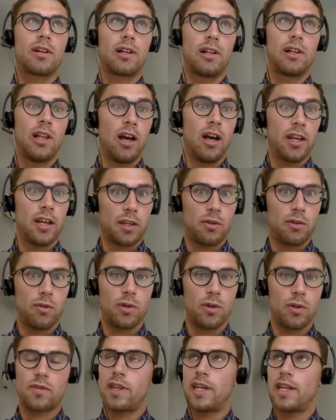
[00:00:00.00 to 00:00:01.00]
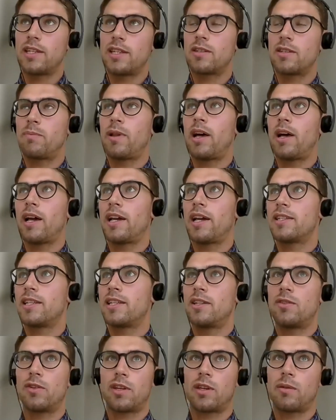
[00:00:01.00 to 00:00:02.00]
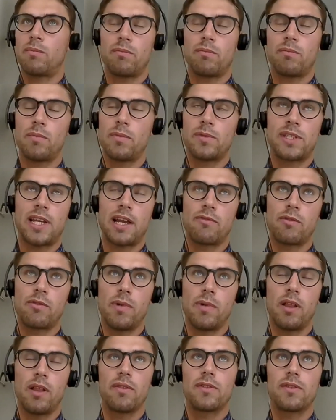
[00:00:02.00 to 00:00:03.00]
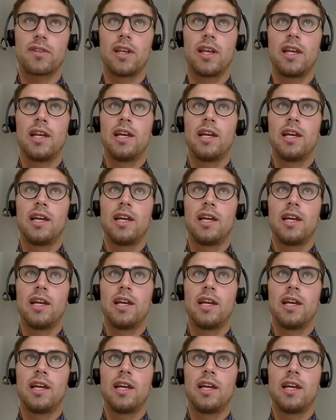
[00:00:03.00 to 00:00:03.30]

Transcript: learning course for his suppliers, and it took him several months.